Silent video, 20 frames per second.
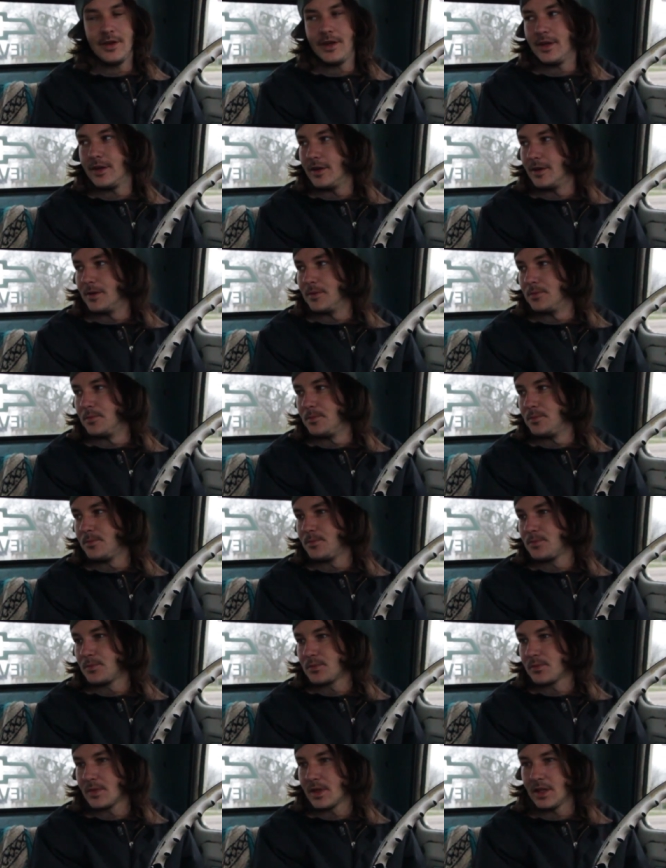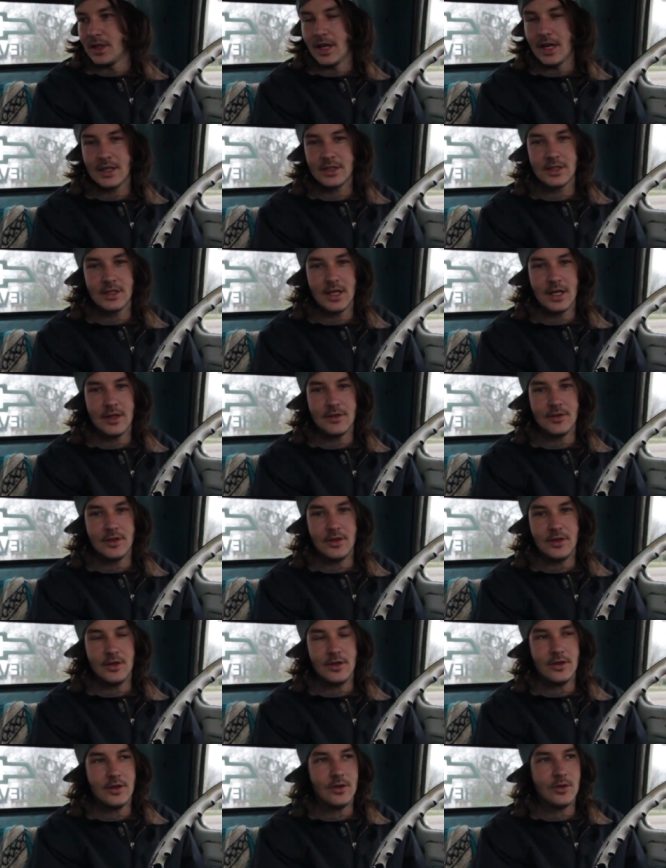And um, they actually have
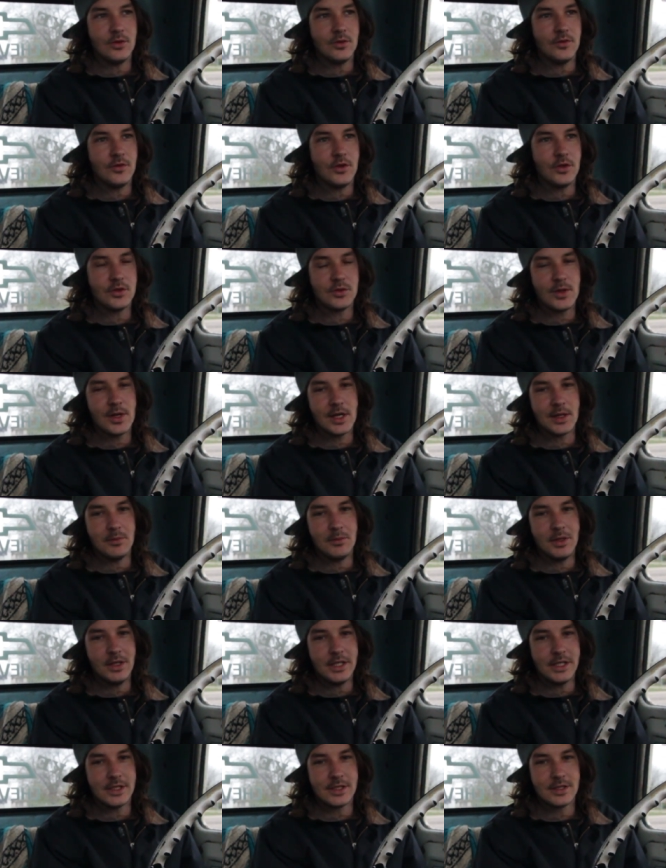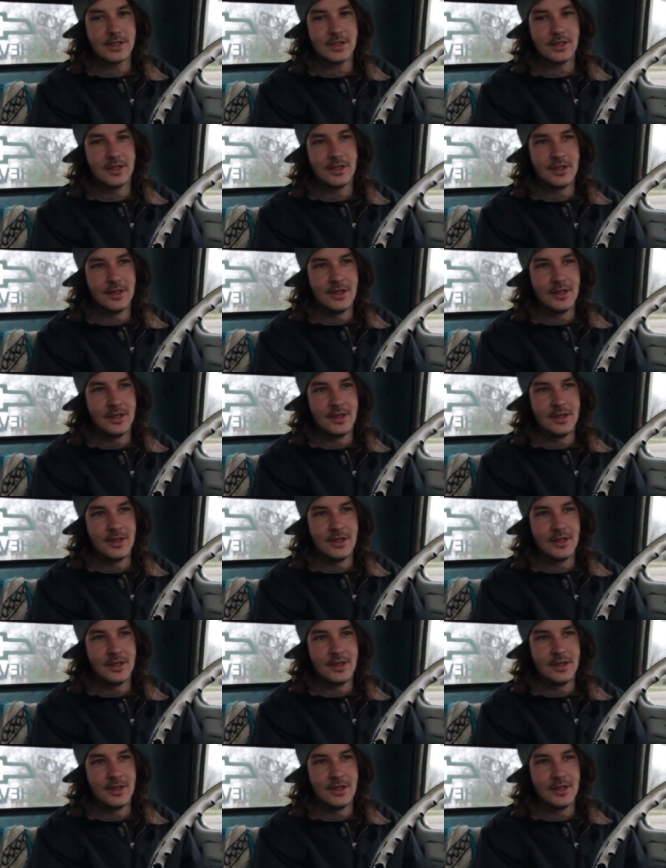a old Volkswagen bus